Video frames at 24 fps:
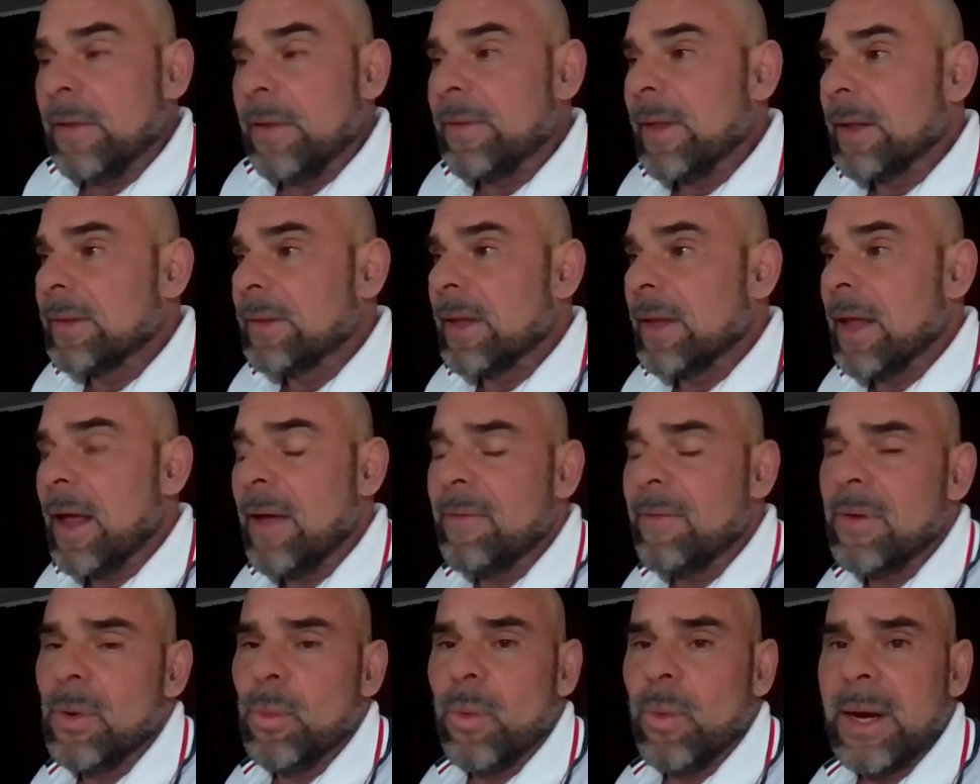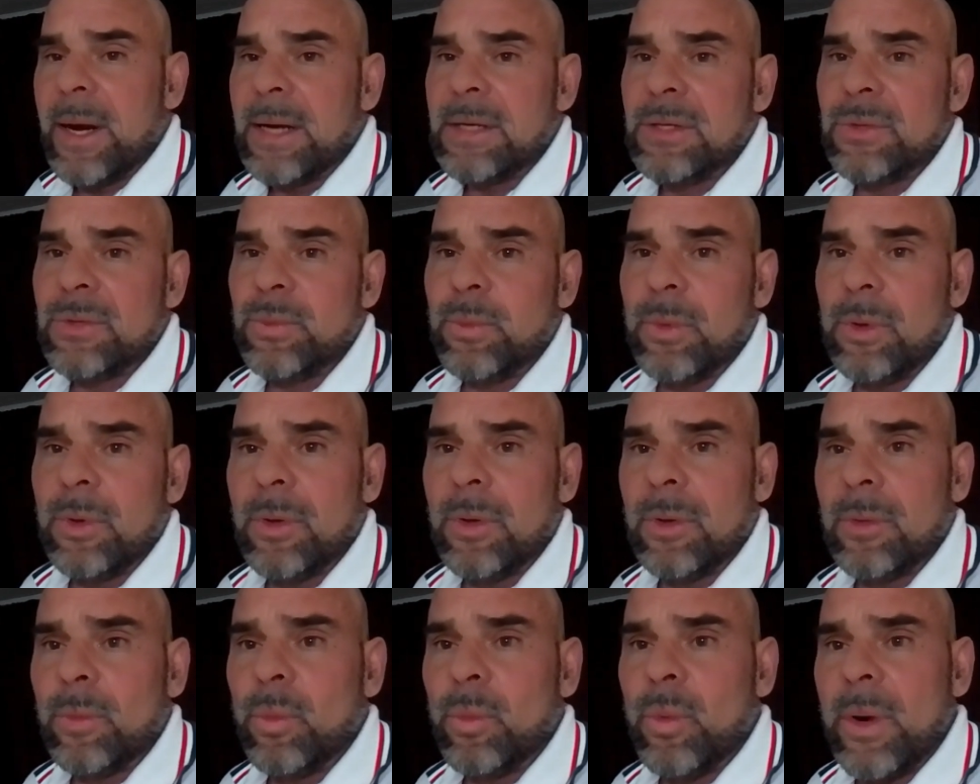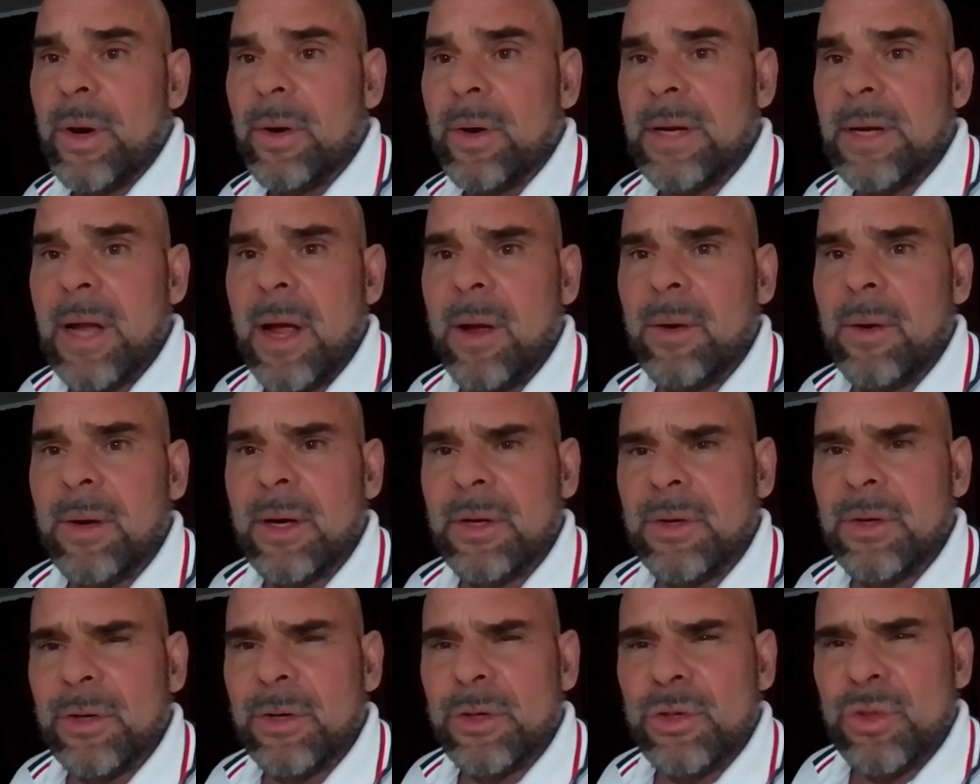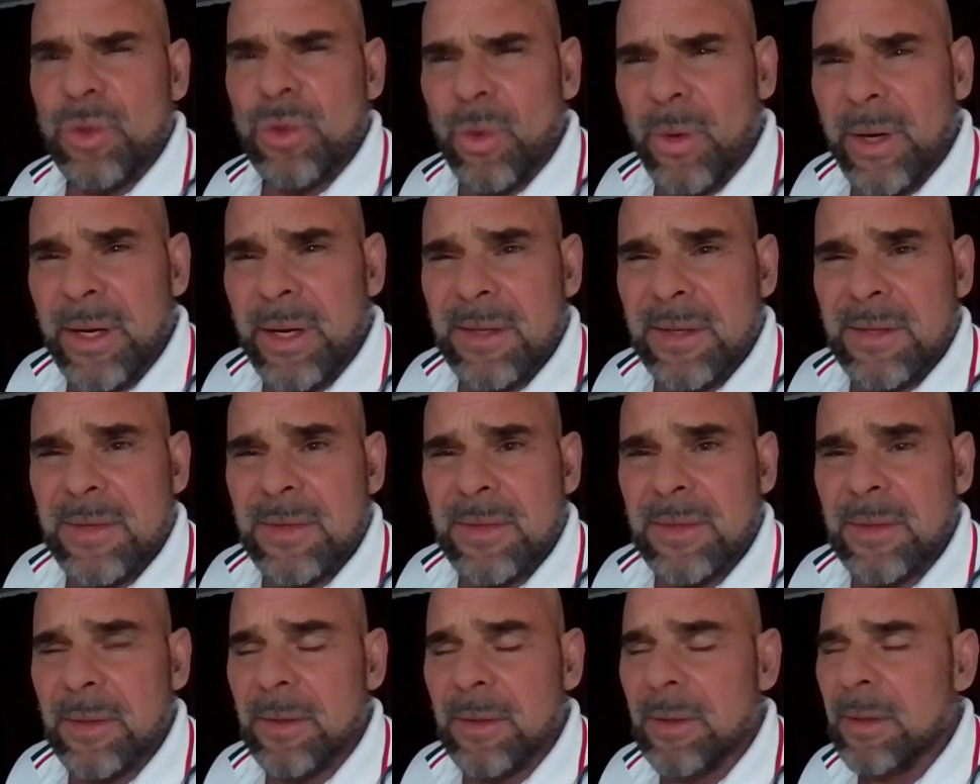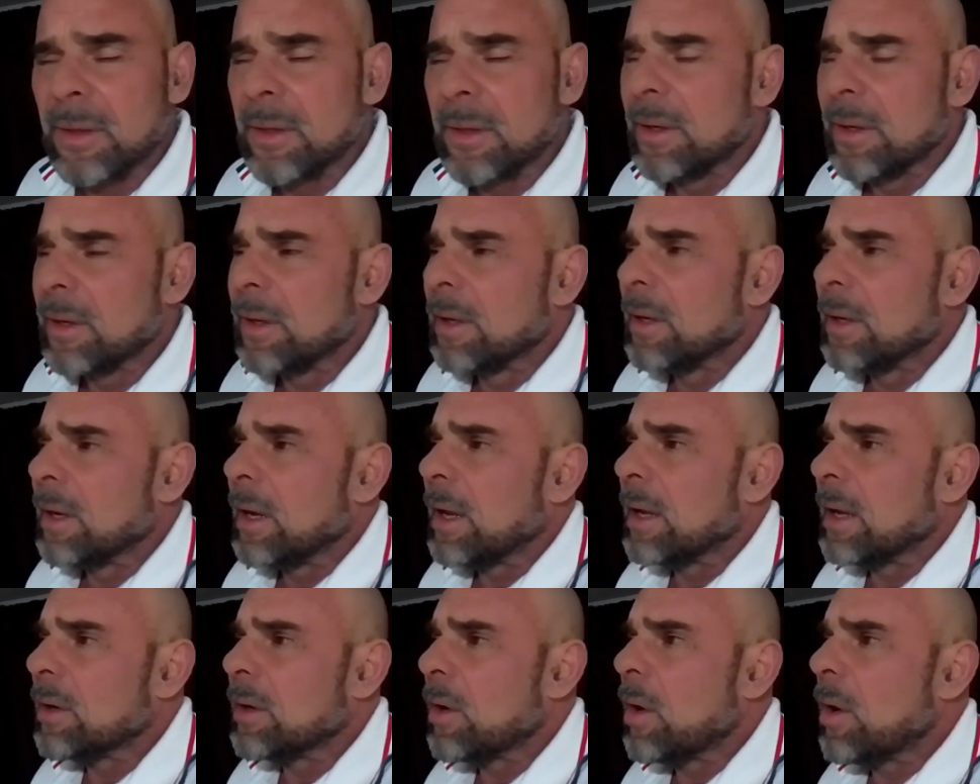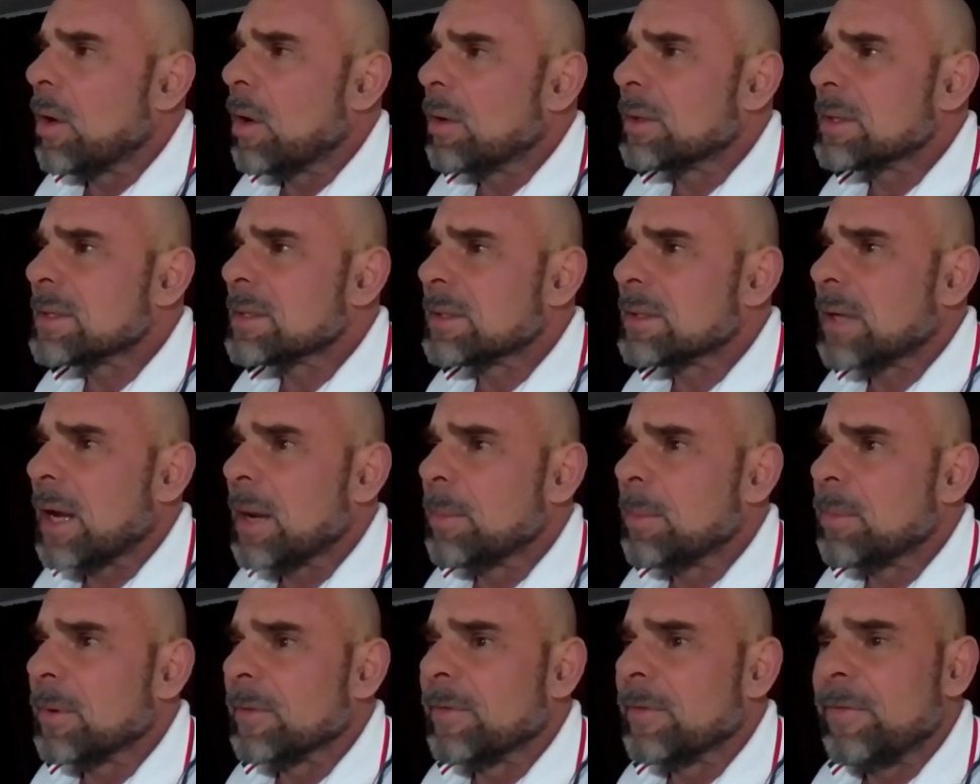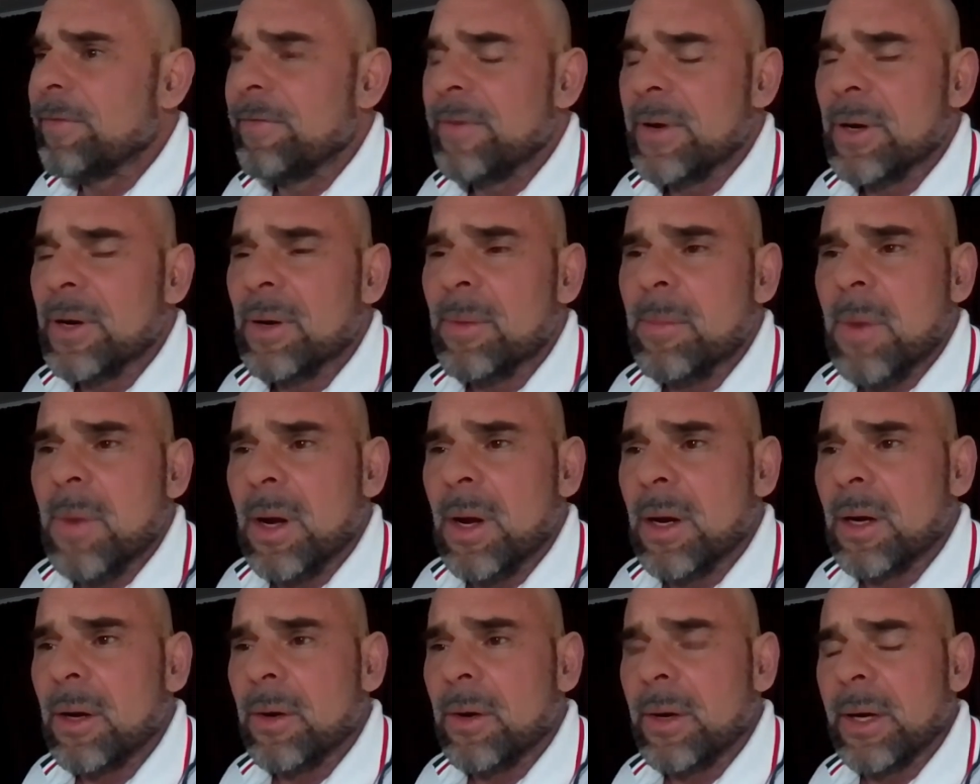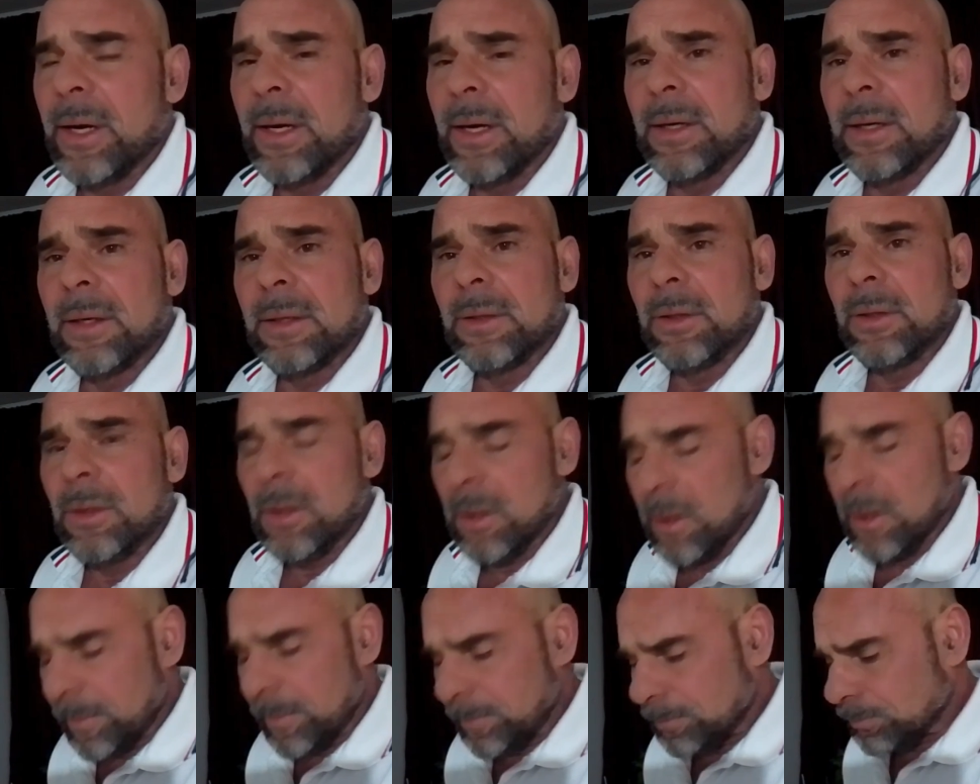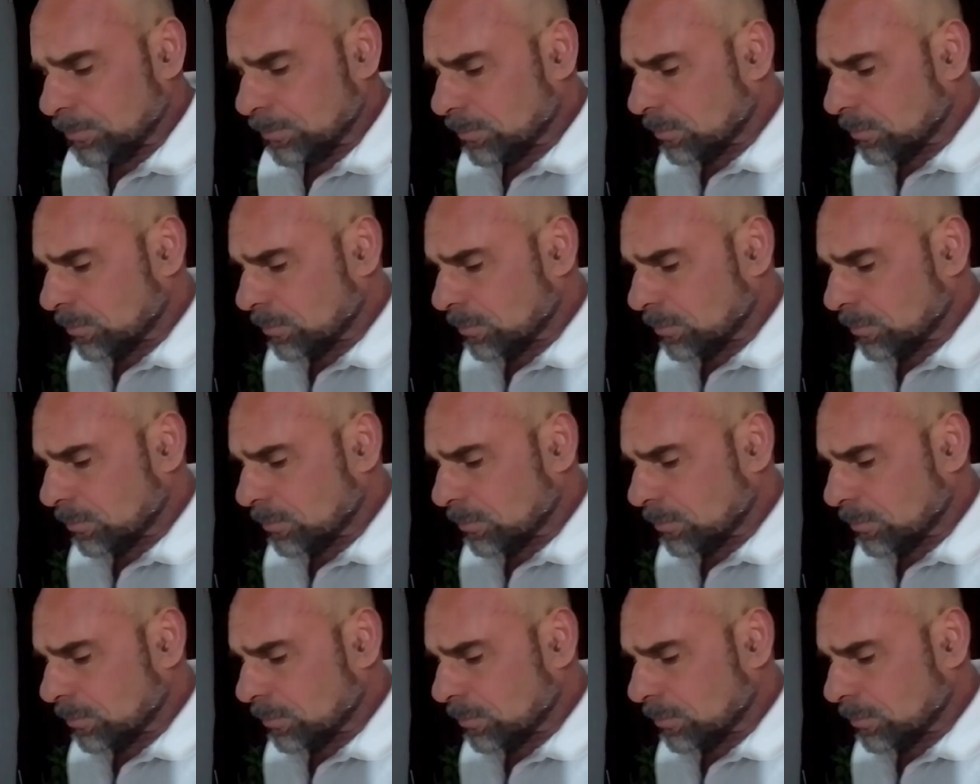that the heavy weights will wear down on your joints, and all this type of fear mongering. Look,